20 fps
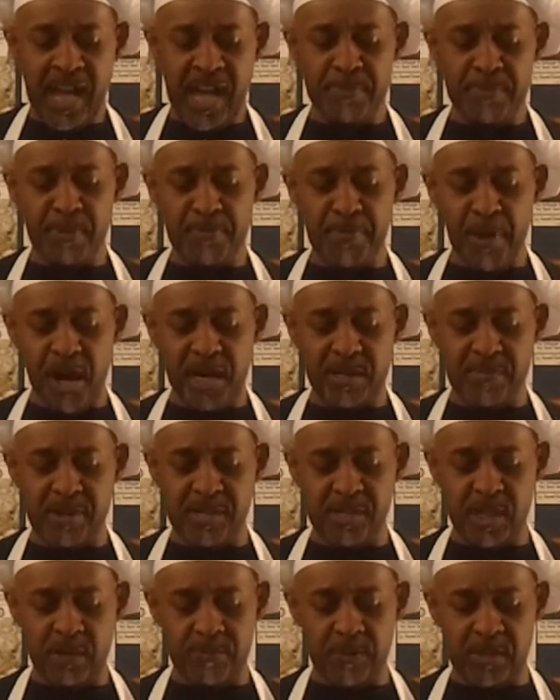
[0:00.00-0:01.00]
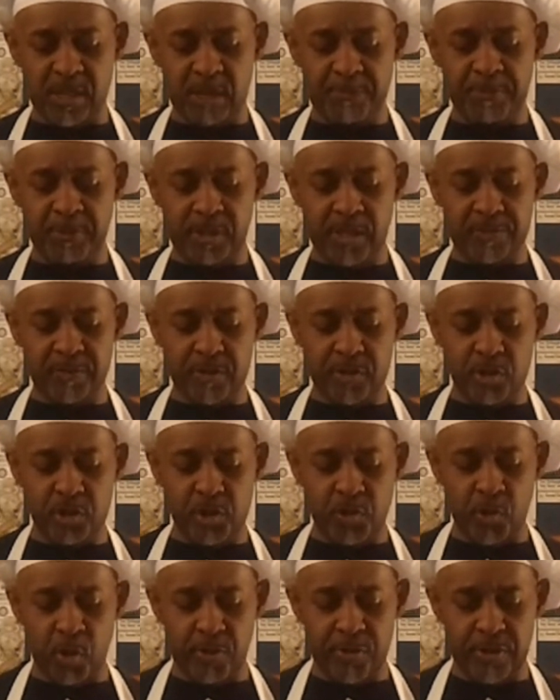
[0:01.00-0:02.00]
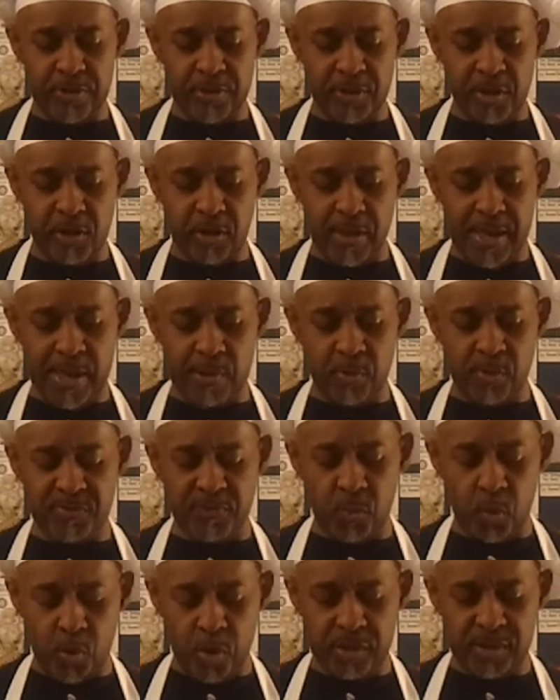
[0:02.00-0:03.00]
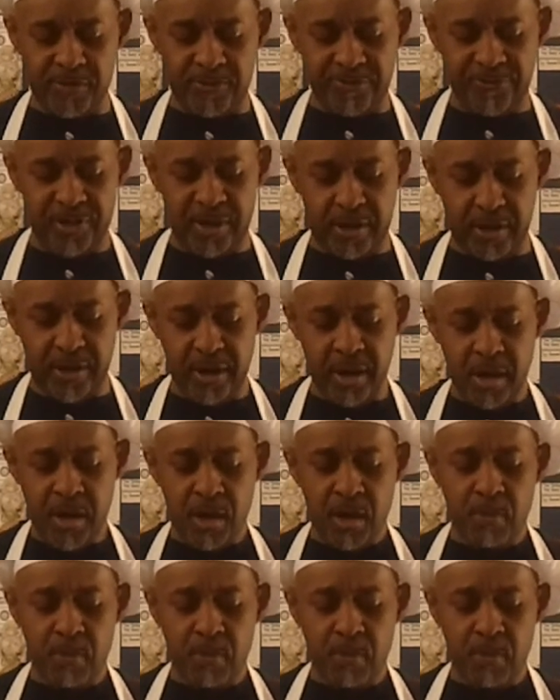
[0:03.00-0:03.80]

I'm bombarding myself with self-belief to destroy the internal words of fear.